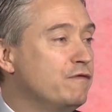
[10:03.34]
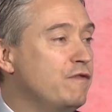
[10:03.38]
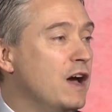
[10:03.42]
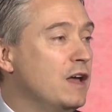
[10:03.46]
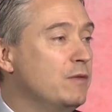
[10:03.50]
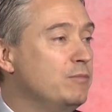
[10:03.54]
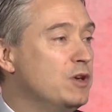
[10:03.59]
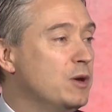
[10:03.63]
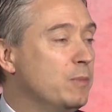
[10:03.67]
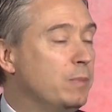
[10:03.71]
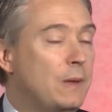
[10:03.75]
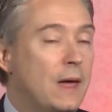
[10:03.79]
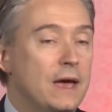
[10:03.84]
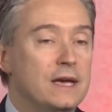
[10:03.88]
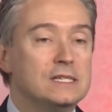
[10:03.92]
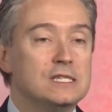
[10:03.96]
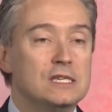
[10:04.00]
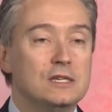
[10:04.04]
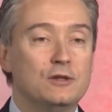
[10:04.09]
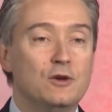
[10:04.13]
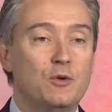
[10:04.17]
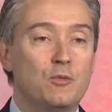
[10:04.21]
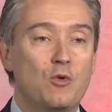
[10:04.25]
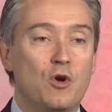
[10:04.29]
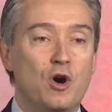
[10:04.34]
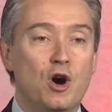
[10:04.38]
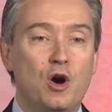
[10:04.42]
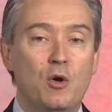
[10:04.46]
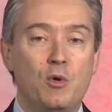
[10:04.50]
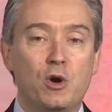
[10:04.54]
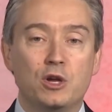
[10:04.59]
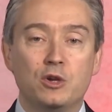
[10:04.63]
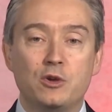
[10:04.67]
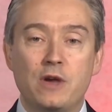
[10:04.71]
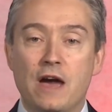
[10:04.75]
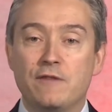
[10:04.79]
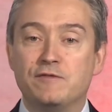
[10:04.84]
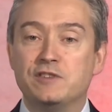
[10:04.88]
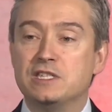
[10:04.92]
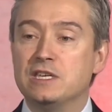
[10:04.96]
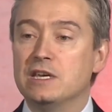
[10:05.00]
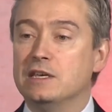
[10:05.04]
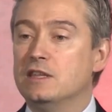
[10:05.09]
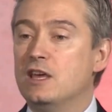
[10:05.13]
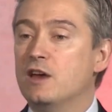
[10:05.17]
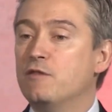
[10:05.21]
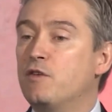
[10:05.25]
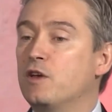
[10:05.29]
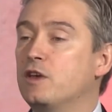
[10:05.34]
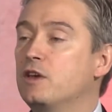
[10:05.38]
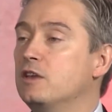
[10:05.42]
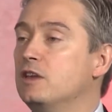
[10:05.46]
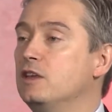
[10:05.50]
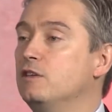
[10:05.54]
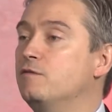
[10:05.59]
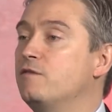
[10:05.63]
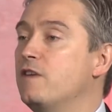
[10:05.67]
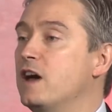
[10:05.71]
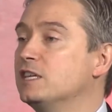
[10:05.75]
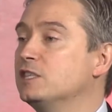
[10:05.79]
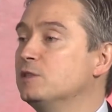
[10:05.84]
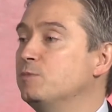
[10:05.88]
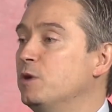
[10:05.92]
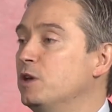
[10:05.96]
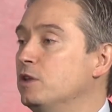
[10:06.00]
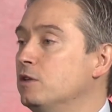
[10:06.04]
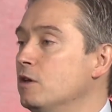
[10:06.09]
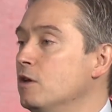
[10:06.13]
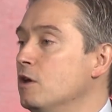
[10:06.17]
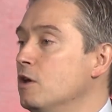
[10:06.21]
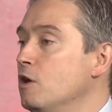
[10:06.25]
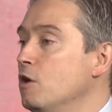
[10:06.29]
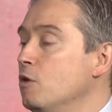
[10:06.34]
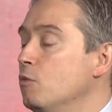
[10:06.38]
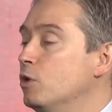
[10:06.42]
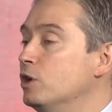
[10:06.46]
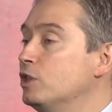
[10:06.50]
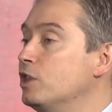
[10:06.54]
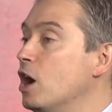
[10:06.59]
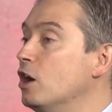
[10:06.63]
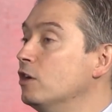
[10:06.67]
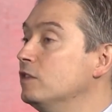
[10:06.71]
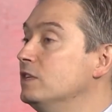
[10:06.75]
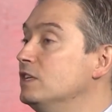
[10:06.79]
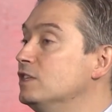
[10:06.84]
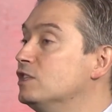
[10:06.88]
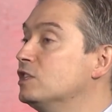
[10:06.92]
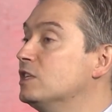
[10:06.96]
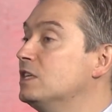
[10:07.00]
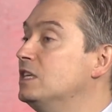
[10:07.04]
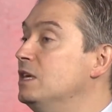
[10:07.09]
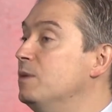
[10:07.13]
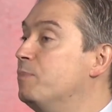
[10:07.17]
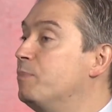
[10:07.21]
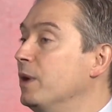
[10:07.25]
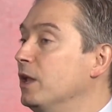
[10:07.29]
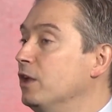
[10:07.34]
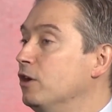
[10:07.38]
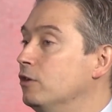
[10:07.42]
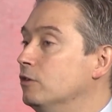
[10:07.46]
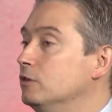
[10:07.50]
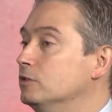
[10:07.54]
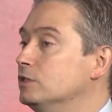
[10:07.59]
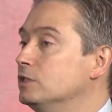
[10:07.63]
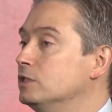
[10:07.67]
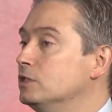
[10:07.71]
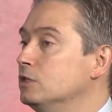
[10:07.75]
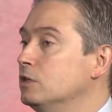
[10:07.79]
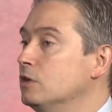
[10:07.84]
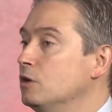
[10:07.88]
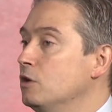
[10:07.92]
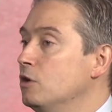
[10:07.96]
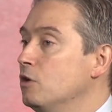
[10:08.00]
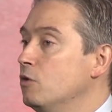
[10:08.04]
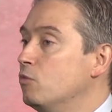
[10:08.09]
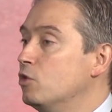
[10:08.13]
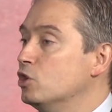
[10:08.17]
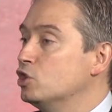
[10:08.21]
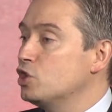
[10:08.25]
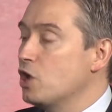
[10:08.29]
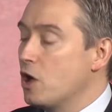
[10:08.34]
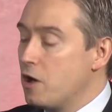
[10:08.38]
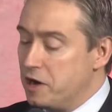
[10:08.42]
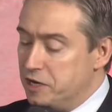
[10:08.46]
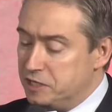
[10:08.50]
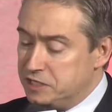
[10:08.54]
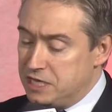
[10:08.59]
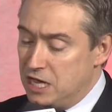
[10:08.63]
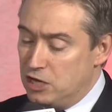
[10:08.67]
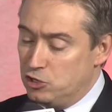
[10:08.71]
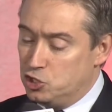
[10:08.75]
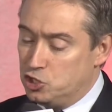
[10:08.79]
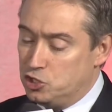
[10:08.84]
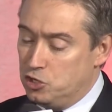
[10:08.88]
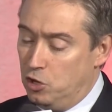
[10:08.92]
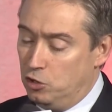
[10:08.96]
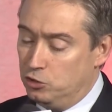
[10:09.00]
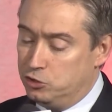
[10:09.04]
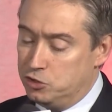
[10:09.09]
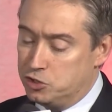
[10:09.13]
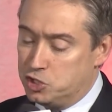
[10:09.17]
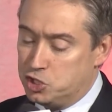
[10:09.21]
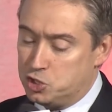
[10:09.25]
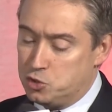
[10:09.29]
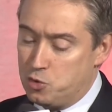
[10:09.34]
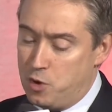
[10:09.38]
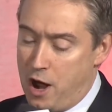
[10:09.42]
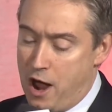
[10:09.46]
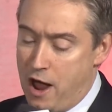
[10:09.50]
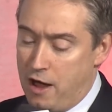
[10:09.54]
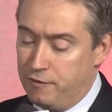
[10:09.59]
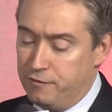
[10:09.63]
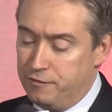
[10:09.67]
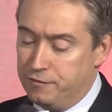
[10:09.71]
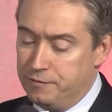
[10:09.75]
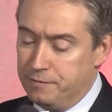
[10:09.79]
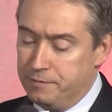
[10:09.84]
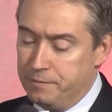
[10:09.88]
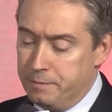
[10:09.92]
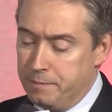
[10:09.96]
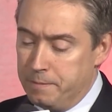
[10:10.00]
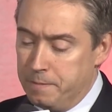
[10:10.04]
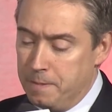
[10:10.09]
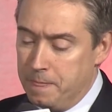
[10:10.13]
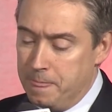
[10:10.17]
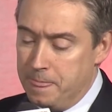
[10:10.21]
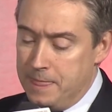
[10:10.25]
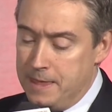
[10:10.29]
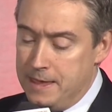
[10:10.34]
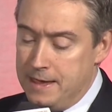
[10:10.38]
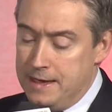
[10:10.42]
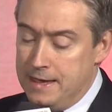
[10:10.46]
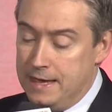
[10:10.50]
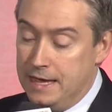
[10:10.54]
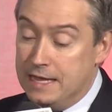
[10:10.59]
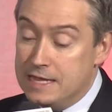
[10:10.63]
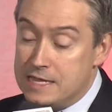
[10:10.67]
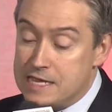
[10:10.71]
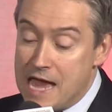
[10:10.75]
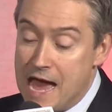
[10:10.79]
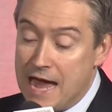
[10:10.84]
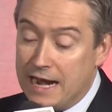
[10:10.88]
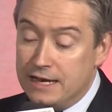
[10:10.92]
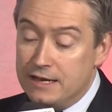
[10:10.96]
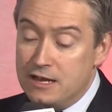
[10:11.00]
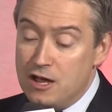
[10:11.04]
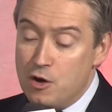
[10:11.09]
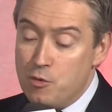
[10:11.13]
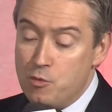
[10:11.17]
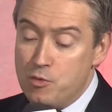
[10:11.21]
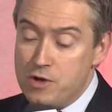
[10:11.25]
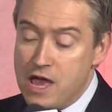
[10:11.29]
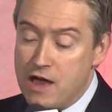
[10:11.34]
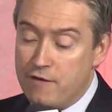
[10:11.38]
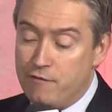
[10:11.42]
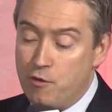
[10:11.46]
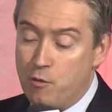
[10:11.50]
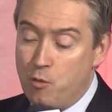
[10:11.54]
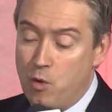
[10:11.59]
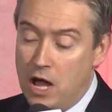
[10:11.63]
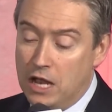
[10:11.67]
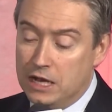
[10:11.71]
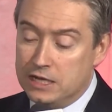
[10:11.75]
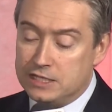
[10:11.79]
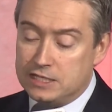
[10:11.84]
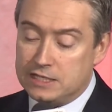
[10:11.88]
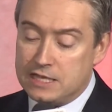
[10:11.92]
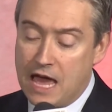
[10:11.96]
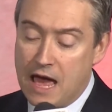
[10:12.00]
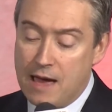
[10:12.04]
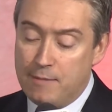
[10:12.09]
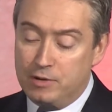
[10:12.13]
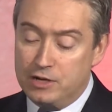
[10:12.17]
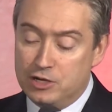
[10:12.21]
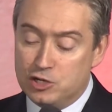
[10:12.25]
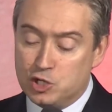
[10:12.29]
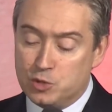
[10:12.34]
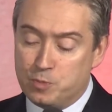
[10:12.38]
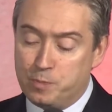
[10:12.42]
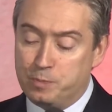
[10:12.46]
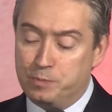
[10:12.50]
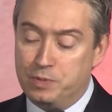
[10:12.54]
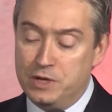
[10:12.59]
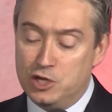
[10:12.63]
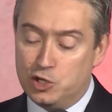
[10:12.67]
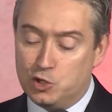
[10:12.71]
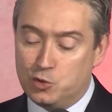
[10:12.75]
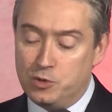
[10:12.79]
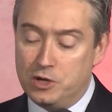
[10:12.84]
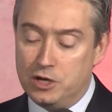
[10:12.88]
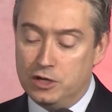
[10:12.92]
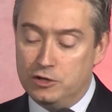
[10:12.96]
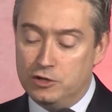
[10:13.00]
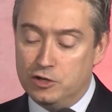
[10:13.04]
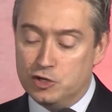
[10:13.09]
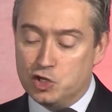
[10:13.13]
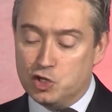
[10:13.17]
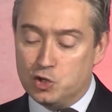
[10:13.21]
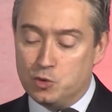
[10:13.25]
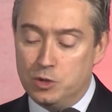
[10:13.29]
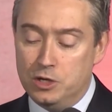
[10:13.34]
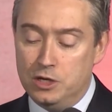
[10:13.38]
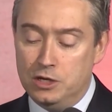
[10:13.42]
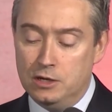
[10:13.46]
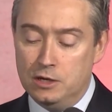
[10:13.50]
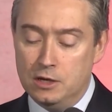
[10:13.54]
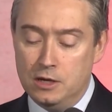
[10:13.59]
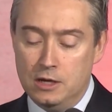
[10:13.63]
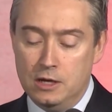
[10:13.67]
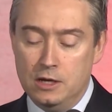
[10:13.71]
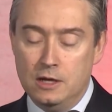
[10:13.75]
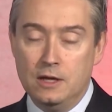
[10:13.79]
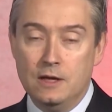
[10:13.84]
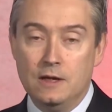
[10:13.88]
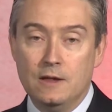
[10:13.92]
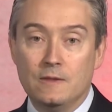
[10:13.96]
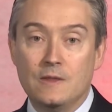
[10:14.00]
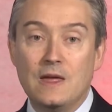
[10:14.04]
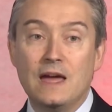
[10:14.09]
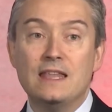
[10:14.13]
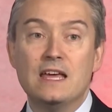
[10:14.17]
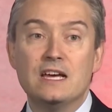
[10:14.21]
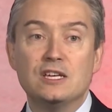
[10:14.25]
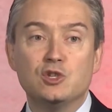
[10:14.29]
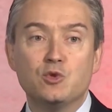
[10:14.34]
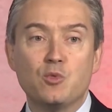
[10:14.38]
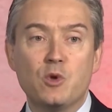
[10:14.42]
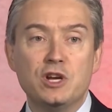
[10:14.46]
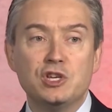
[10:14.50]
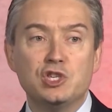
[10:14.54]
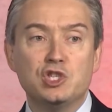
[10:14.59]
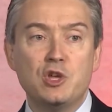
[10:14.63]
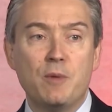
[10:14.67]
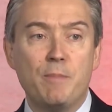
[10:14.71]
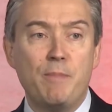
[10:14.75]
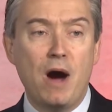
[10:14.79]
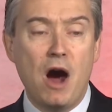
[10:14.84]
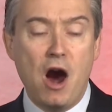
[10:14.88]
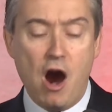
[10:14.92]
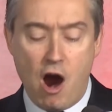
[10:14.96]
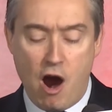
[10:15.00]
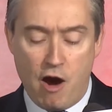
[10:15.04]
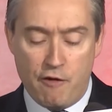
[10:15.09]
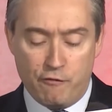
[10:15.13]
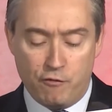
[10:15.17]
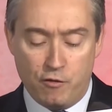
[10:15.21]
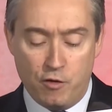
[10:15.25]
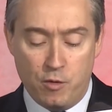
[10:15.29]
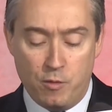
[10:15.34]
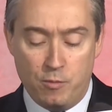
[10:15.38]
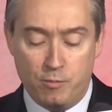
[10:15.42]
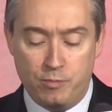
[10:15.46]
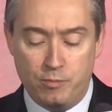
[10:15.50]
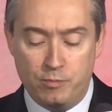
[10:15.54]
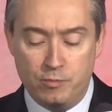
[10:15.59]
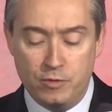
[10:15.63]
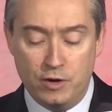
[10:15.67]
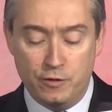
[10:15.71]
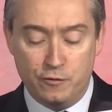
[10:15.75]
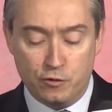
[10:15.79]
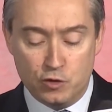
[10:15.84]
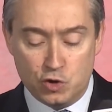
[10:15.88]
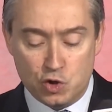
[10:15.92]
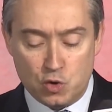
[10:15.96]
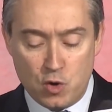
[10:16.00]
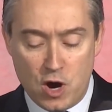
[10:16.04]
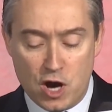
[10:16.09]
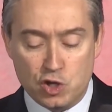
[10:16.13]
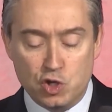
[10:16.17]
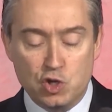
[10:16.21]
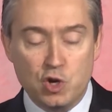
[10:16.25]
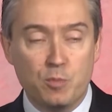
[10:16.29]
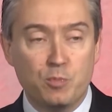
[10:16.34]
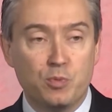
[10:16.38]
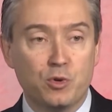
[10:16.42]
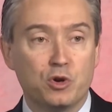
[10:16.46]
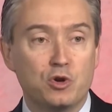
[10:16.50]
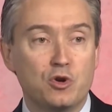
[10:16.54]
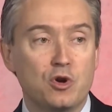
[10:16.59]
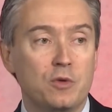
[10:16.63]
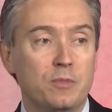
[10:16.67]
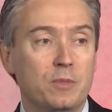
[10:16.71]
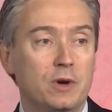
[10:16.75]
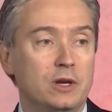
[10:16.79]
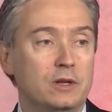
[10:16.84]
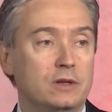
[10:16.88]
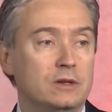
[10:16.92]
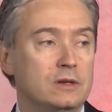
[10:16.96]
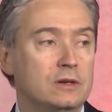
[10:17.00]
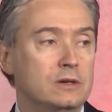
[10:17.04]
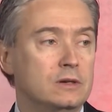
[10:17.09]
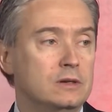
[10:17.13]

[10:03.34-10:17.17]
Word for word: find me a place in the world where you have significant investment without these key pillars, which are essential to strive. In Canada, we have a well established P3 industry that has raised the bar for infrastructure procurement